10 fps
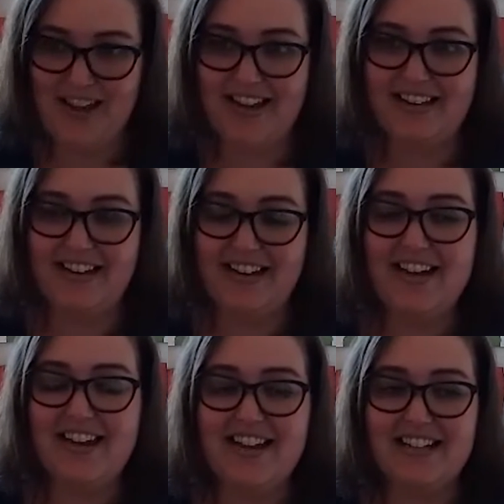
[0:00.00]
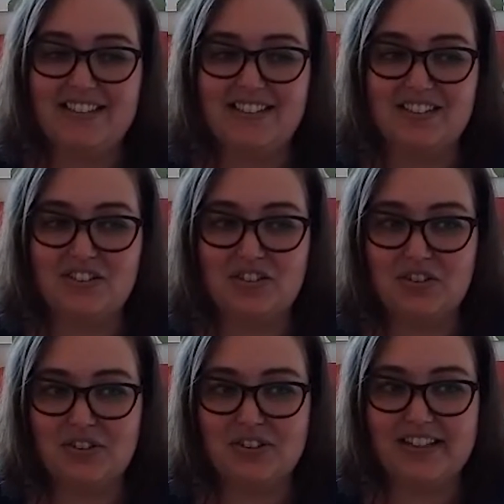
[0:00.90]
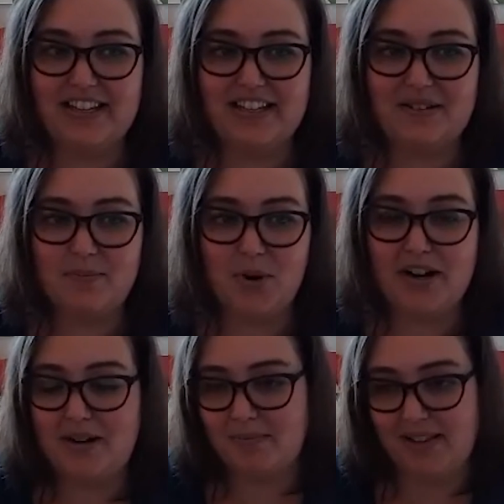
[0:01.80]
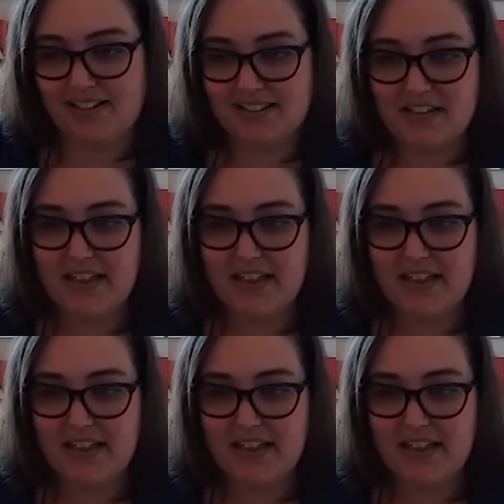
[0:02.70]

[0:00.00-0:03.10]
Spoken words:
And it's certainly more complex